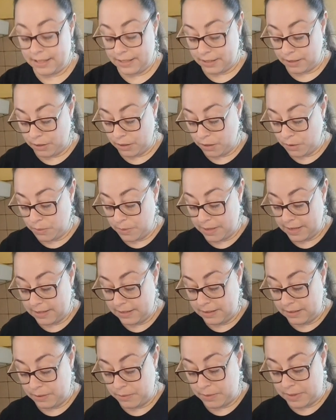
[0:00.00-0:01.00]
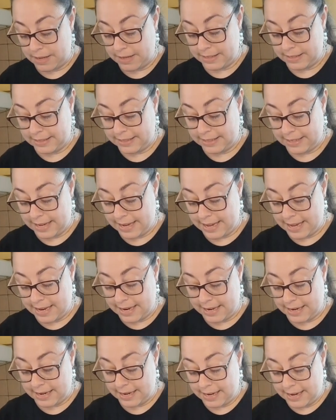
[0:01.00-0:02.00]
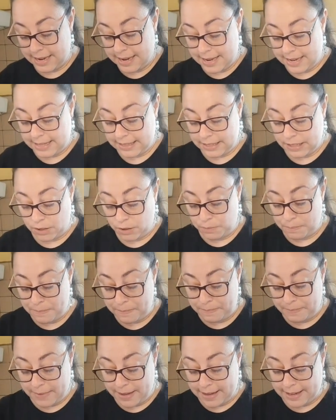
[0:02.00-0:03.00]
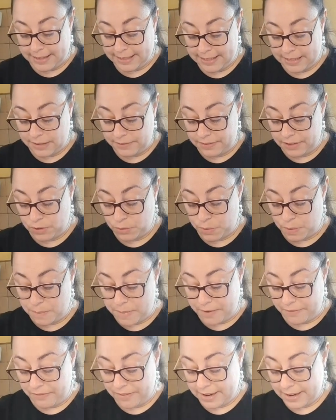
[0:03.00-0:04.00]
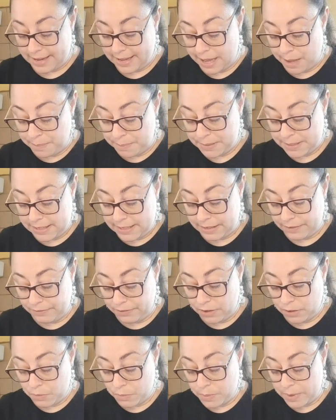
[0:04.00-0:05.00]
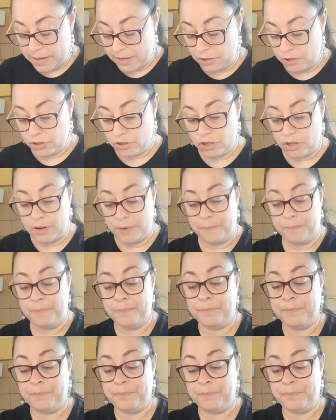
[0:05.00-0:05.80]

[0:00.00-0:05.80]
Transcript: So you can do this in little individual muffin cups if you wish.